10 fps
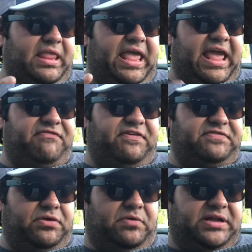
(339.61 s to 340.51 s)

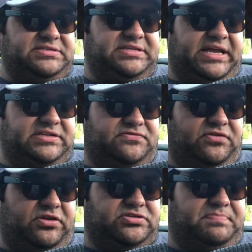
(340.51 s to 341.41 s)
A51 stands
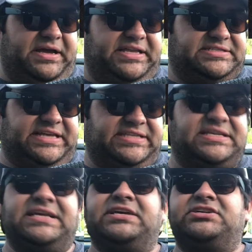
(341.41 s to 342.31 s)
for those bucket seats.
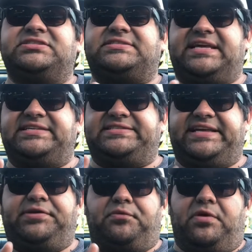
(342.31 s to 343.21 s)

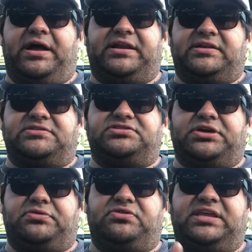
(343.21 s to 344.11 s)
CC1.
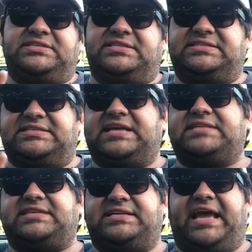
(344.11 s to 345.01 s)
So this is a
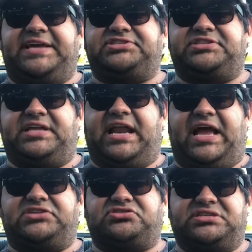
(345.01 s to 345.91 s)
designation that
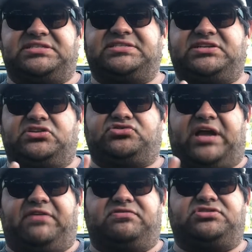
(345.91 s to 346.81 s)
actually still
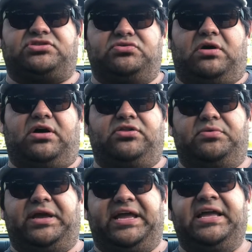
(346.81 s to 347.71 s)
travels through all the
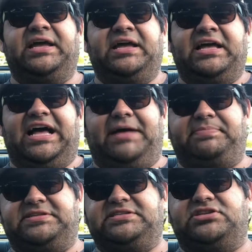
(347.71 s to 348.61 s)
way up
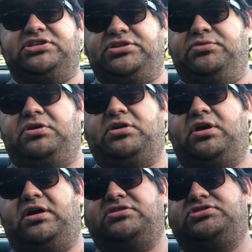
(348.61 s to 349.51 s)
until the newer
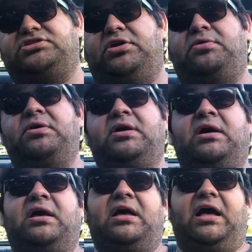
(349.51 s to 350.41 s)
cars. So
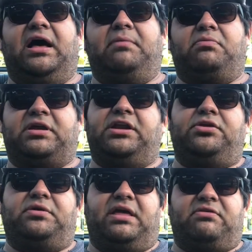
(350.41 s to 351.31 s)
we're going to
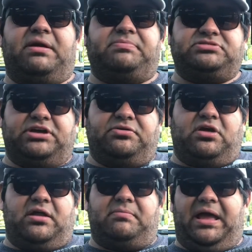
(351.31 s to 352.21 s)
do another episode
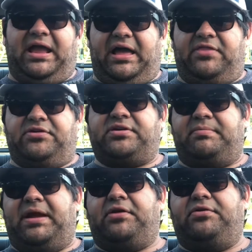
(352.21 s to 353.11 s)
on my other
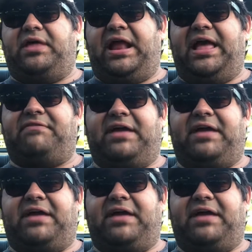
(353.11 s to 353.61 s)
Camaro that I have.